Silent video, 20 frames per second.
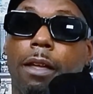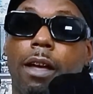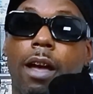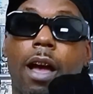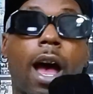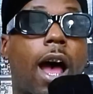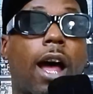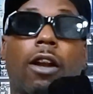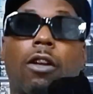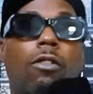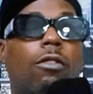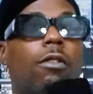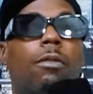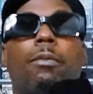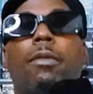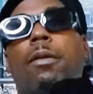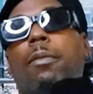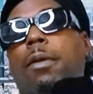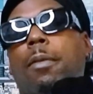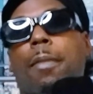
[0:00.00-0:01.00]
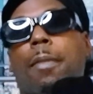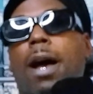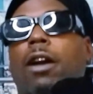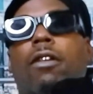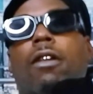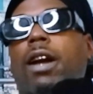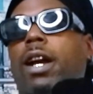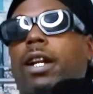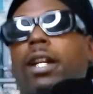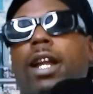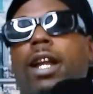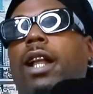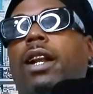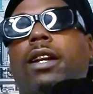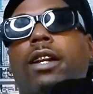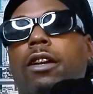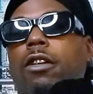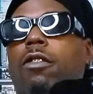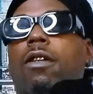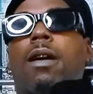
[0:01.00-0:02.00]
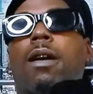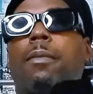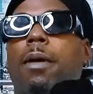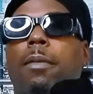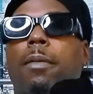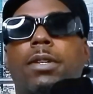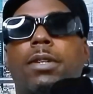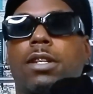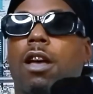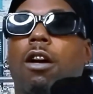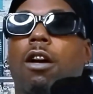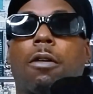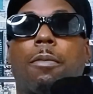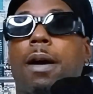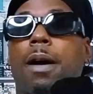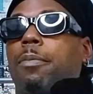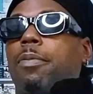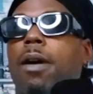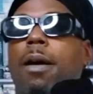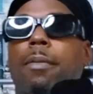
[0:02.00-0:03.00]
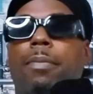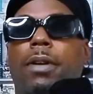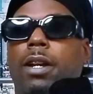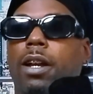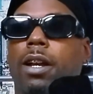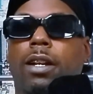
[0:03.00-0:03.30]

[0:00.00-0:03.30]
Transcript: I don't remember my granddaddy and grandmama talking about propaganda.